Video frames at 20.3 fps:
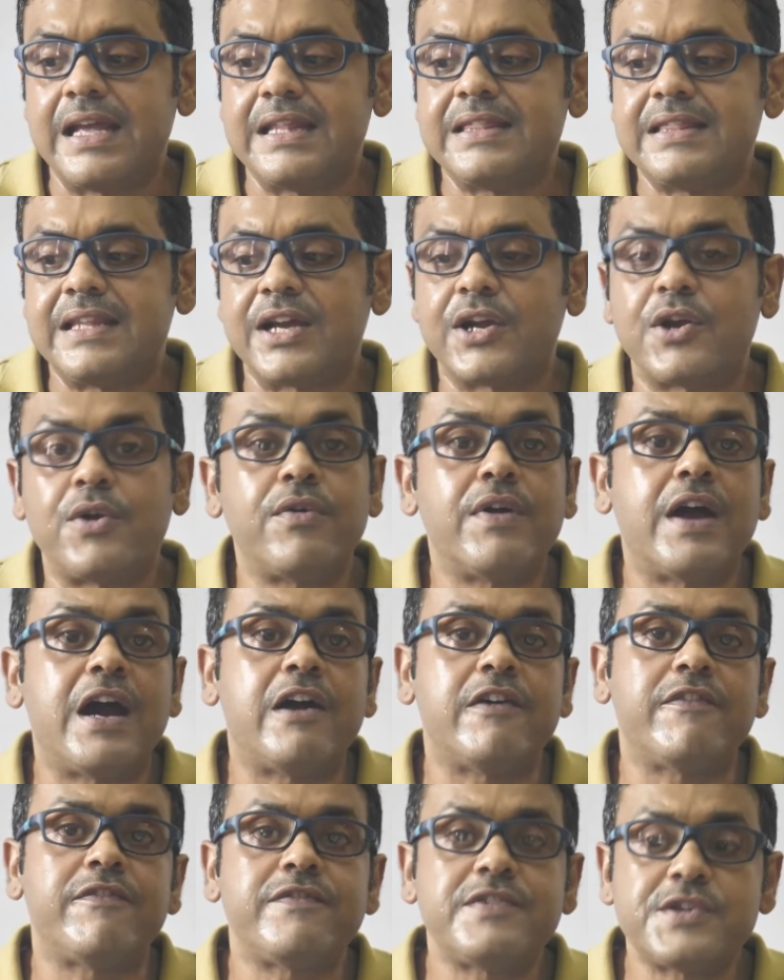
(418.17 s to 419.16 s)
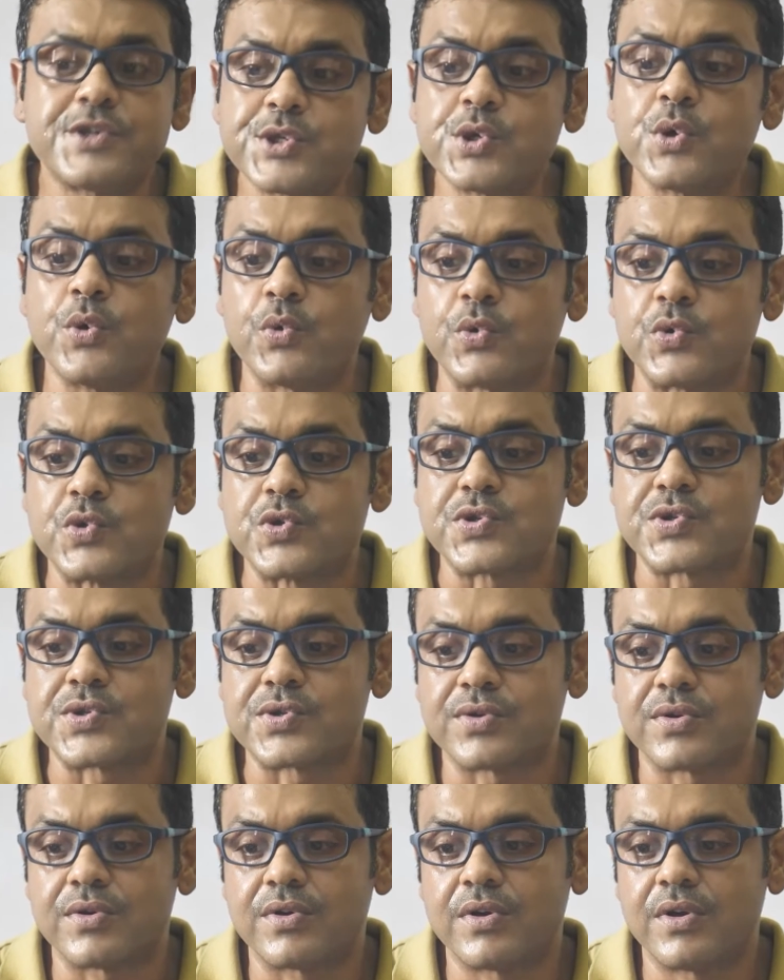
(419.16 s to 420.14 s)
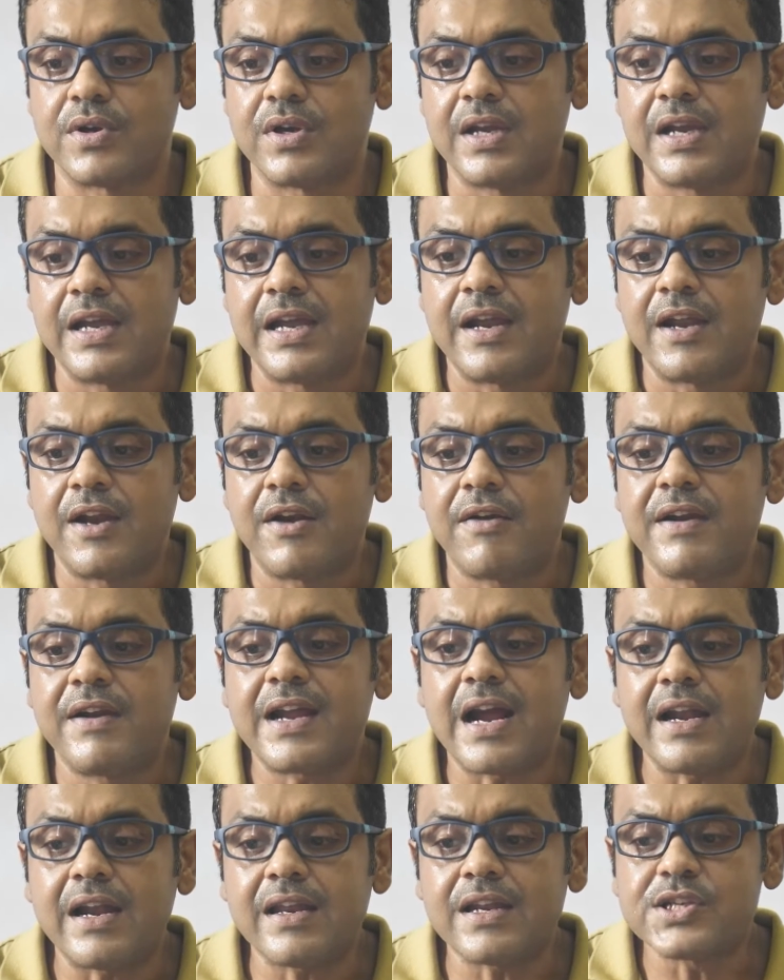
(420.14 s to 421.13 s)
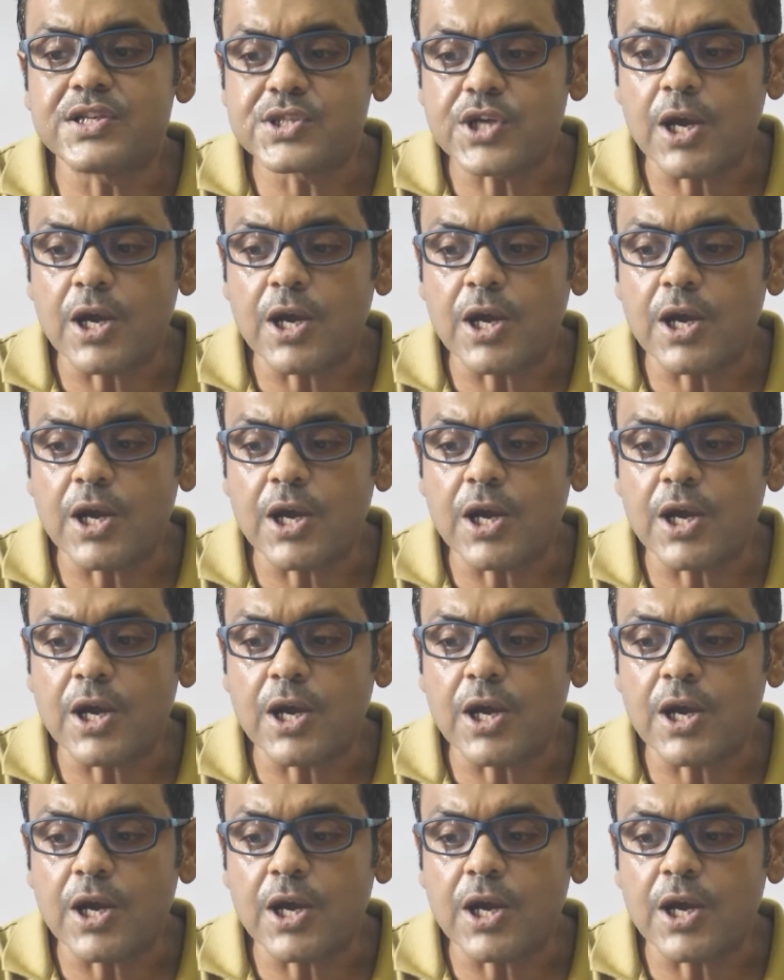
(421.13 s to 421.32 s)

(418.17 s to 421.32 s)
the graph shows. Regarding the